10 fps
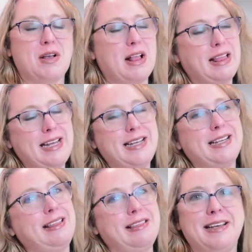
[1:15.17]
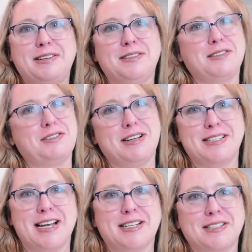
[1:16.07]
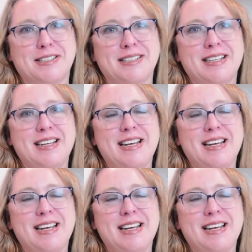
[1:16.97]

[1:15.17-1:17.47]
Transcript: clean, legal transaction.